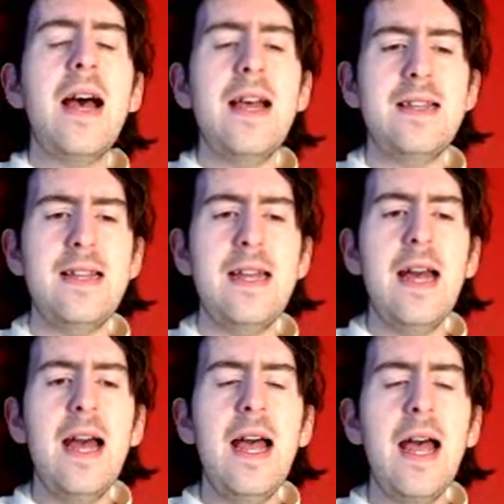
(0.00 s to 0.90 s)
I see
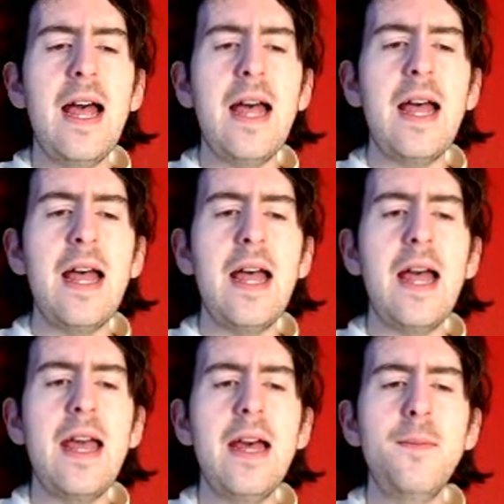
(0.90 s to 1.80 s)
a
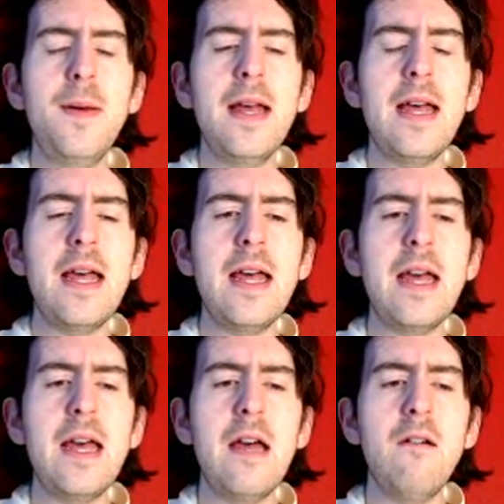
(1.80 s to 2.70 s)
higher
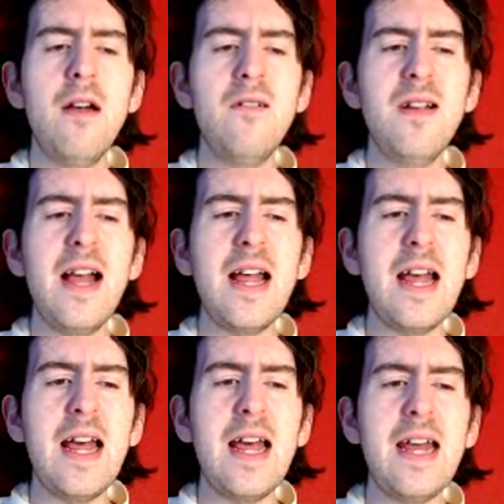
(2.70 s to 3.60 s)
power
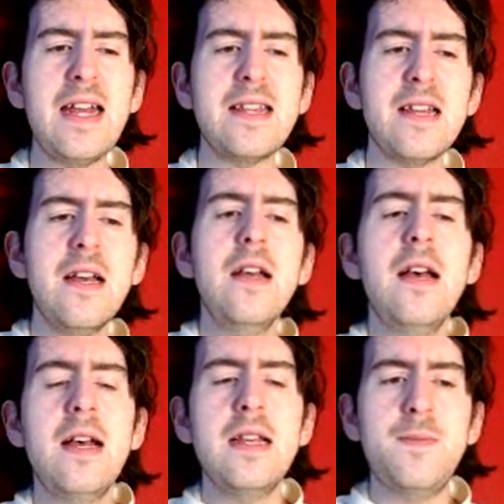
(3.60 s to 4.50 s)
rise,
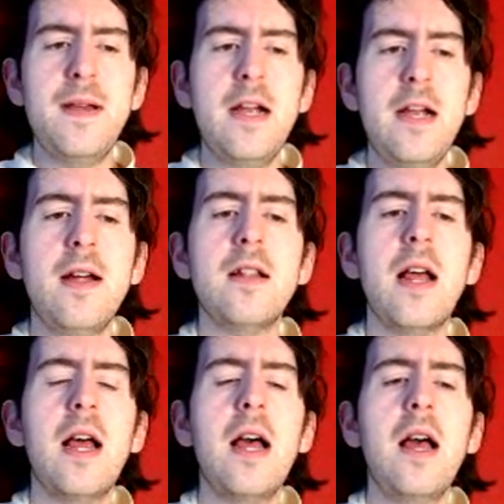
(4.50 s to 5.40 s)
a spirit
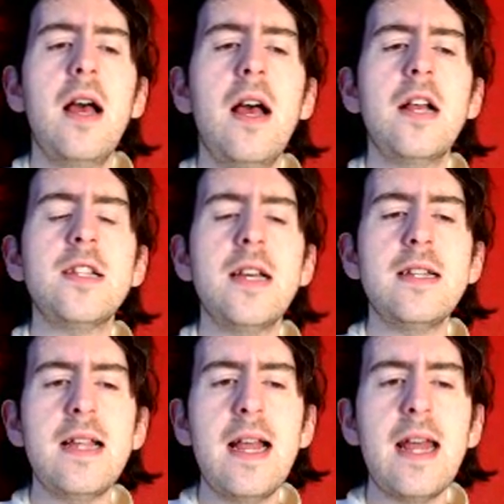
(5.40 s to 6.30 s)
larger
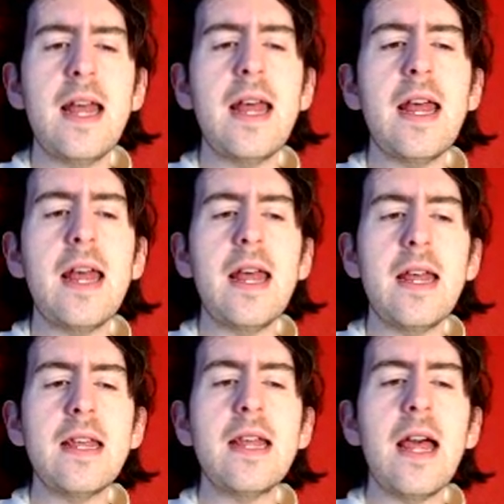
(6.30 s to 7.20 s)

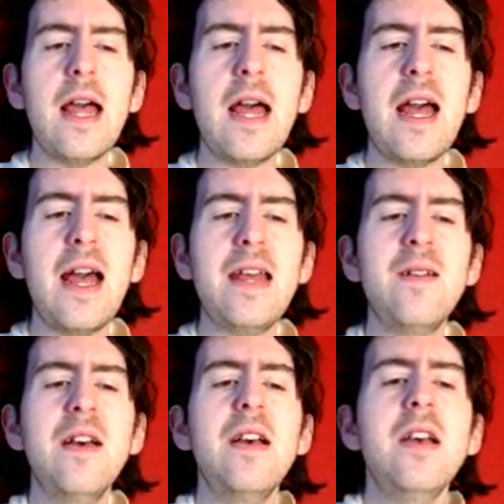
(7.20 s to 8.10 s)
than I,
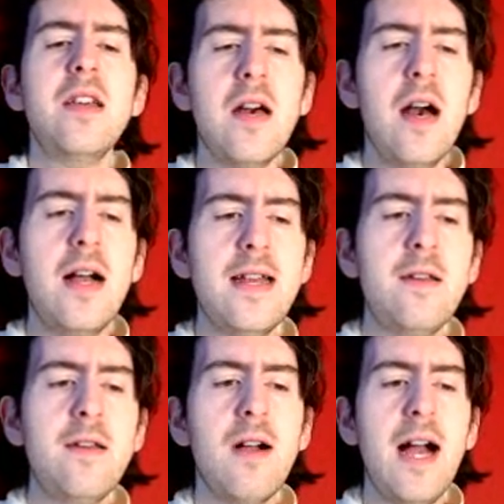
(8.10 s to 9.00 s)

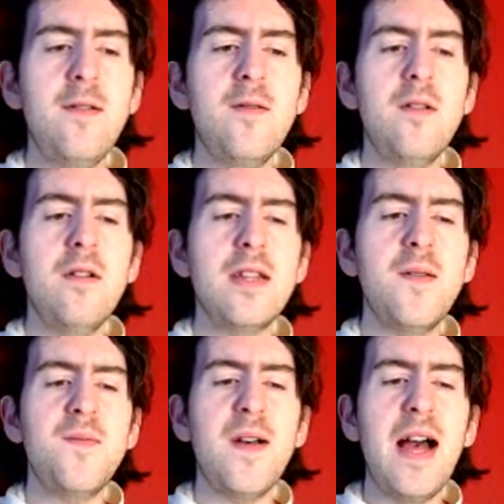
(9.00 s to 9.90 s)
cutting right through
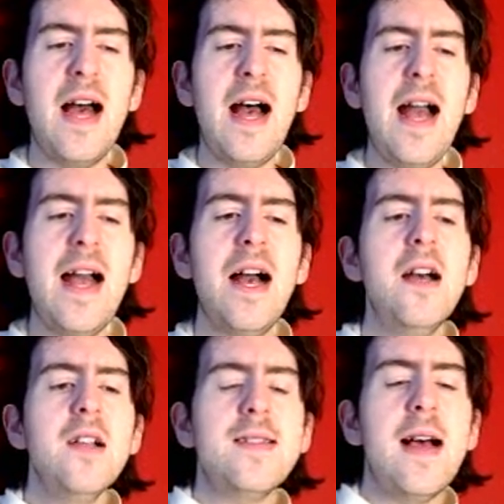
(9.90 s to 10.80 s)
the fire,
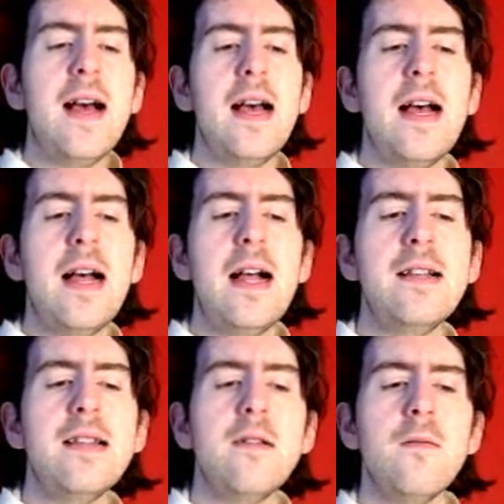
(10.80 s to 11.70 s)

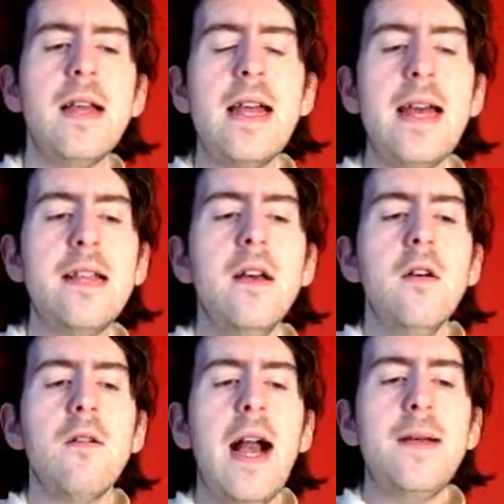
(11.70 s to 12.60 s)
turning the wind
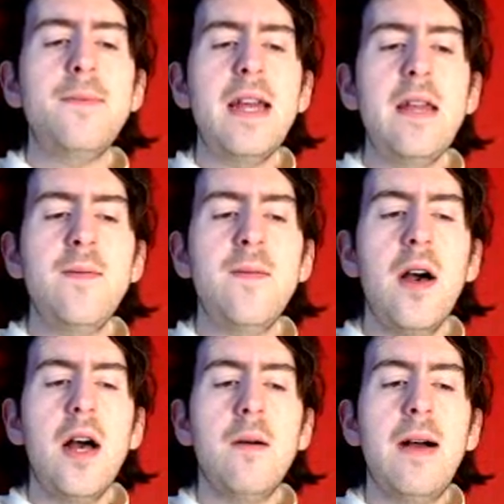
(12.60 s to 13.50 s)
right
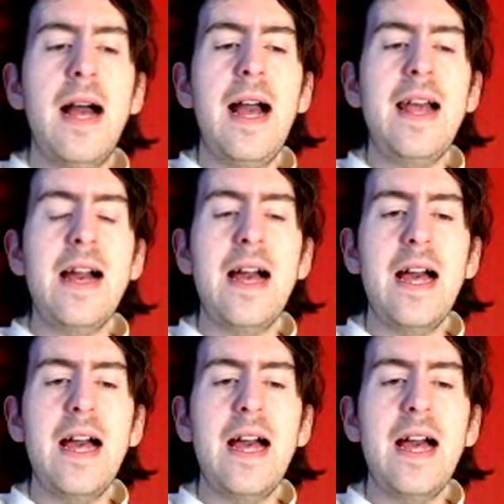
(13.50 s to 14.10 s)
before my